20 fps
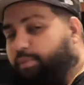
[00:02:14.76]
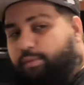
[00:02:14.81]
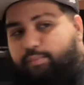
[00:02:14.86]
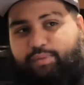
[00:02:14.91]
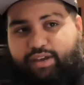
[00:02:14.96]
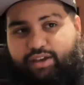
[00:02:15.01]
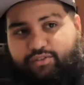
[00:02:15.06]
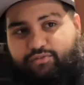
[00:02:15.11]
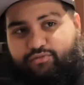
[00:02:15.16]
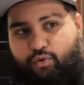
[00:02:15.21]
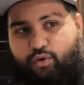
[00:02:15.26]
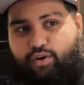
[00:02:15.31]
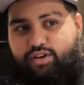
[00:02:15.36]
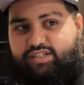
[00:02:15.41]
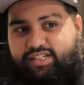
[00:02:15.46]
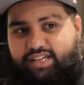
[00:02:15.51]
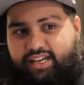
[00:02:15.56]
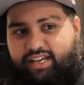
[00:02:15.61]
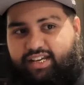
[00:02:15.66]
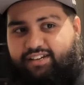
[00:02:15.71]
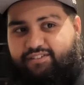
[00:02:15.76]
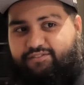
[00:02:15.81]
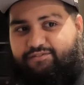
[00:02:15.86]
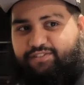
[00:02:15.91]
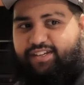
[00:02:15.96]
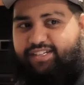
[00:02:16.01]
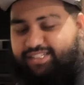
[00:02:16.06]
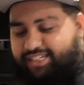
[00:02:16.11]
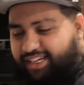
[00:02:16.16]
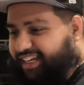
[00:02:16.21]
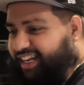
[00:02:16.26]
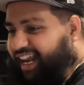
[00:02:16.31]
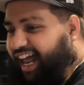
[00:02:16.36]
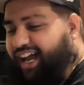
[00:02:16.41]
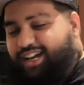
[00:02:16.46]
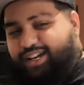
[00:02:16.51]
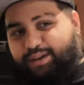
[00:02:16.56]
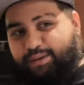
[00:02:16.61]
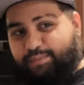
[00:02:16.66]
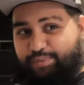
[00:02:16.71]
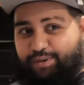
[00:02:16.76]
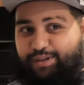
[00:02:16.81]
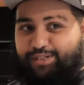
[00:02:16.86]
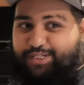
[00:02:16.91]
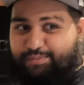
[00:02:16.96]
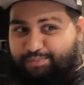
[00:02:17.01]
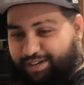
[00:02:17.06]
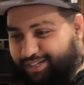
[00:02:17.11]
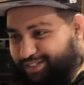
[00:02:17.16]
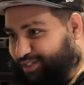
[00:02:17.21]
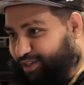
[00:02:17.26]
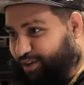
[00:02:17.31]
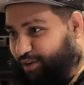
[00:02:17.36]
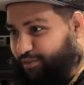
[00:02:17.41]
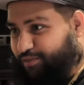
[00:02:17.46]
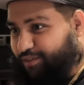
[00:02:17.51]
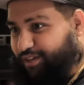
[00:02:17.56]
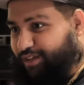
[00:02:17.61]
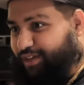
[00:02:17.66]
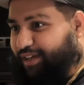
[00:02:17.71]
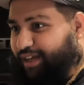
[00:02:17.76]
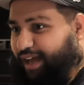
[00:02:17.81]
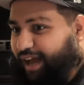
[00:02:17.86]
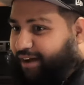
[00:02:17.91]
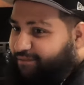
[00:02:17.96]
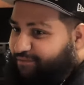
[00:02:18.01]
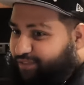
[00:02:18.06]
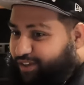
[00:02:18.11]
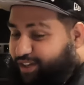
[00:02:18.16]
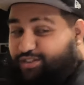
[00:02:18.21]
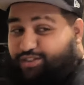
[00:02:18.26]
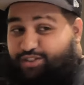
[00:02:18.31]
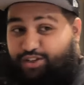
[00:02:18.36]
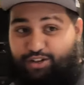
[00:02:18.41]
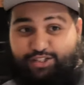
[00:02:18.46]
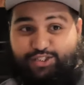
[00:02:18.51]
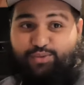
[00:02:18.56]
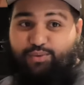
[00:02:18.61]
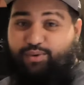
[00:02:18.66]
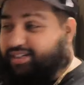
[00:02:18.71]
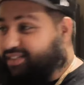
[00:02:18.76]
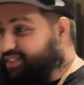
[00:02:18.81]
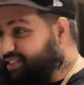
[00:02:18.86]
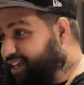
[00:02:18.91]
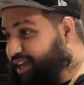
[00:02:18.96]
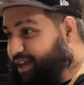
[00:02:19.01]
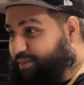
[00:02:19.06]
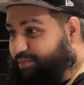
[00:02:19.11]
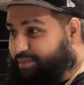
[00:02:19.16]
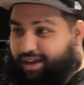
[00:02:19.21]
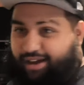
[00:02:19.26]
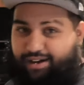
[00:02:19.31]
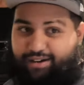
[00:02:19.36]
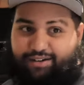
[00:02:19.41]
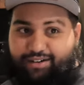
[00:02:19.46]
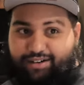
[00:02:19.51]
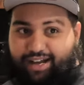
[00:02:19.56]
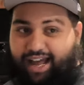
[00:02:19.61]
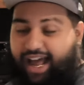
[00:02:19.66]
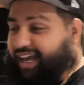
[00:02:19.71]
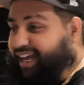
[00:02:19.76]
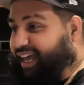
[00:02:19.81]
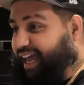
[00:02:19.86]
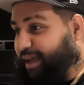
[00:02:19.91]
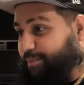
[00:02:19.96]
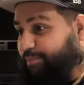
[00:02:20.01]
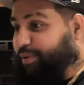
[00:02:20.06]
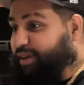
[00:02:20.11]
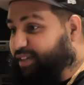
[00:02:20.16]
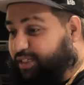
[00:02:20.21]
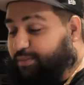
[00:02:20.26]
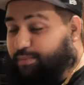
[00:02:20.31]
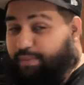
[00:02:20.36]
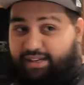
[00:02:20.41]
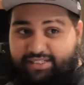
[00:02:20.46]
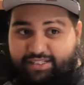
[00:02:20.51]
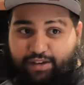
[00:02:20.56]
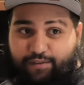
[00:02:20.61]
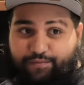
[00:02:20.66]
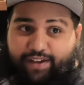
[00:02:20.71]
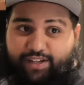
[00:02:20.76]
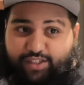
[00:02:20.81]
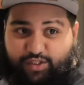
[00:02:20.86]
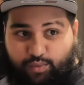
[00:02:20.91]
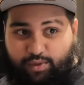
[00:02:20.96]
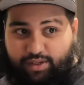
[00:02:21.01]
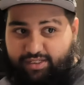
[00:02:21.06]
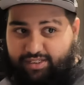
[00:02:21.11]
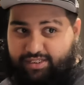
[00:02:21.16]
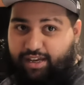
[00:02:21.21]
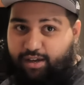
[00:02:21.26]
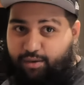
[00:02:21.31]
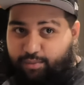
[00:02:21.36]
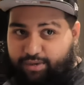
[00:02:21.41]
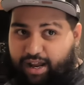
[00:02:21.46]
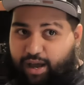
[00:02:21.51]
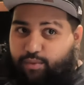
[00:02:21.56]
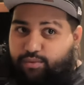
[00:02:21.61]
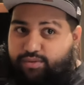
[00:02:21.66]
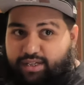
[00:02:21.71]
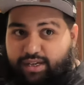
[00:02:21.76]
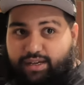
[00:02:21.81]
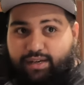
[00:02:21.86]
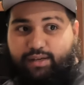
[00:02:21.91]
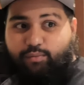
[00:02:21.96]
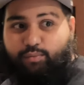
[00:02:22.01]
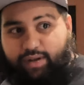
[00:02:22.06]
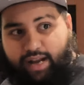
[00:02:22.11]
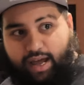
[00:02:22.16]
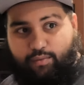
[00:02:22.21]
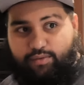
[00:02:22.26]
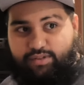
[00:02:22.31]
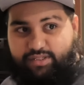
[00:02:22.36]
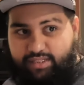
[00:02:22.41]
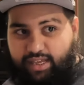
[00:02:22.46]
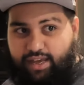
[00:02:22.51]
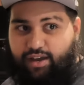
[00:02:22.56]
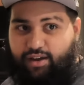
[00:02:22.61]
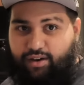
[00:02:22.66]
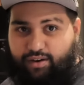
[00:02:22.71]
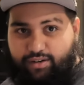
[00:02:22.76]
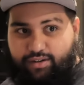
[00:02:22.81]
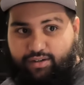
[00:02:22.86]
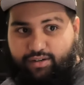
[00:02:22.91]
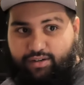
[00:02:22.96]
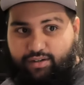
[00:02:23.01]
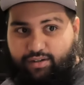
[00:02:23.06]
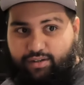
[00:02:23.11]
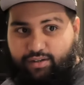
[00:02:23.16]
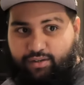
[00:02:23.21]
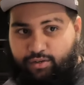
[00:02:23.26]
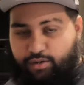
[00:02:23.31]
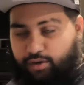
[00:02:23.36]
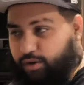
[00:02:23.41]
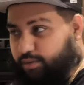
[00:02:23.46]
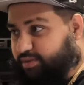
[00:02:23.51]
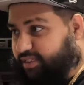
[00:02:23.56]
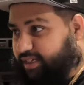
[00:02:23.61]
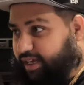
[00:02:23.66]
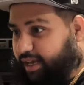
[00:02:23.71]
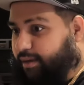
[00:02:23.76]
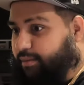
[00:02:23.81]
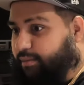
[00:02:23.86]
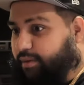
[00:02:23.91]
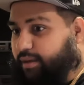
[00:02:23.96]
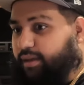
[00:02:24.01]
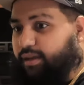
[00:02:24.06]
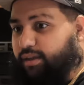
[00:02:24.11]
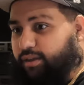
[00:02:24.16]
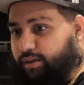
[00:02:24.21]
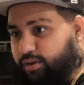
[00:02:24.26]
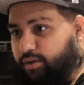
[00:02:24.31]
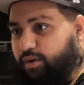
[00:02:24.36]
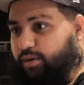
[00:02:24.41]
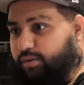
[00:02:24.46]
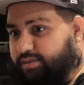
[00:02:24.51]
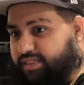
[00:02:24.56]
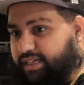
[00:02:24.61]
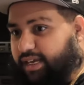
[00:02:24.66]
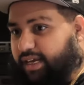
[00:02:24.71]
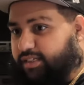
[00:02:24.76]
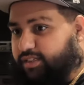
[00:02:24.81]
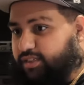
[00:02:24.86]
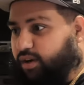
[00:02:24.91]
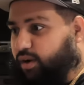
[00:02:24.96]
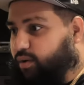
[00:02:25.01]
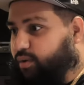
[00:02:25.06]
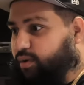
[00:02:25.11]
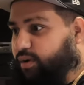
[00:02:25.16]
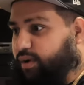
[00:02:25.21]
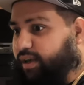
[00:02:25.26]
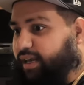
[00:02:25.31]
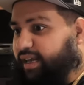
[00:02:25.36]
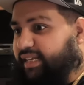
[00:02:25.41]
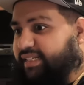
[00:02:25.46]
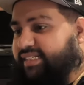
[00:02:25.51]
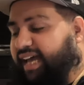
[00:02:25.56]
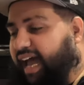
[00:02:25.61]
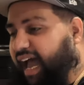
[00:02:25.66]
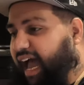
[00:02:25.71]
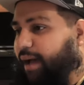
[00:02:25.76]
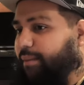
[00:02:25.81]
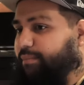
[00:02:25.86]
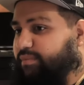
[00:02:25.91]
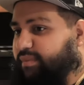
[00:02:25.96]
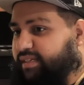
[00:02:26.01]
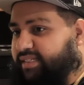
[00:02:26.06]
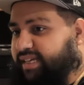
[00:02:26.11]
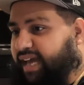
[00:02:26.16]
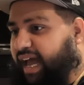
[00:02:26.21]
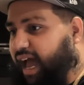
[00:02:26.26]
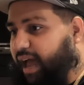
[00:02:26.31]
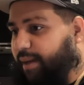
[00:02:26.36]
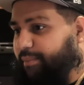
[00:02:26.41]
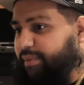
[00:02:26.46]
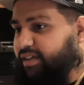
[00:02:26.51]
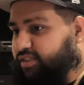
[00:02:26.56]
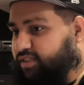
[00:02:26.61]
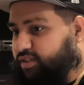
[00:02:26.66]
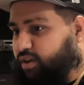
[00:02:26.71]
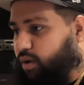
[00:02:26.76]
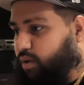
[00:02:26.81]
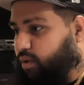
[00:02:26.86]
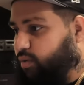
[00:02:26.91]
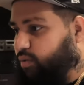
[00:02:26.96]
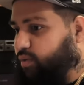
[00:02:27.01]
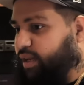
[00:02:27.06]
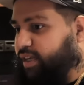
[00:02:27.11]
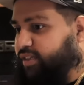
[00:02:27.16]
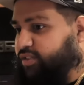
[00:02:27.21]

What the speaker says: being 14 and 15. I couldn't picture myself. I'm finna turn 27 now, huh? I can't picture myself at 27 when I was there. You know what I'm saying? You know what I'm saying? So time is going